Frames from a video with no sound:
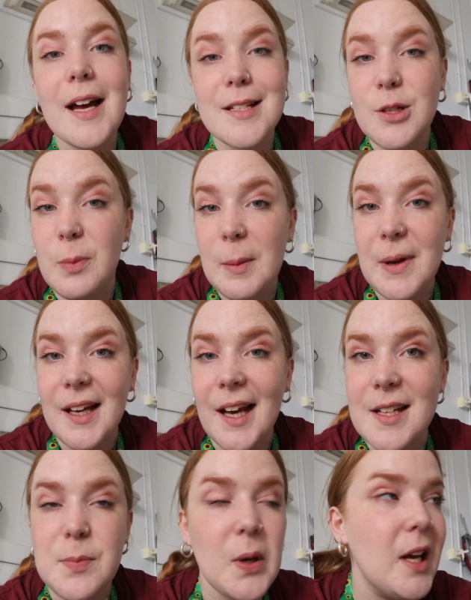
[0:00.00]
until my PICC
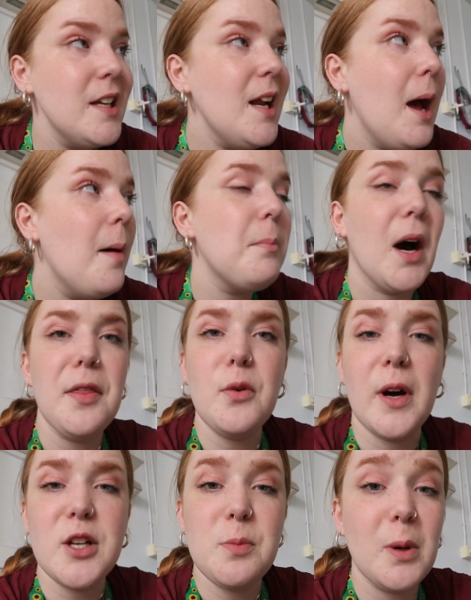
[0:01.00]
gets put in, but I
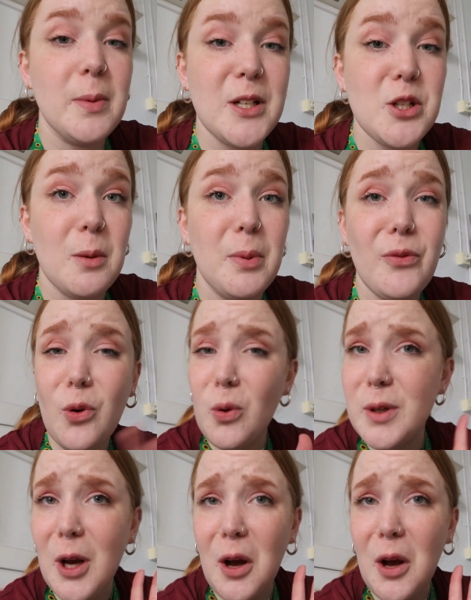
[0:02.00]
thought I should probably do a before and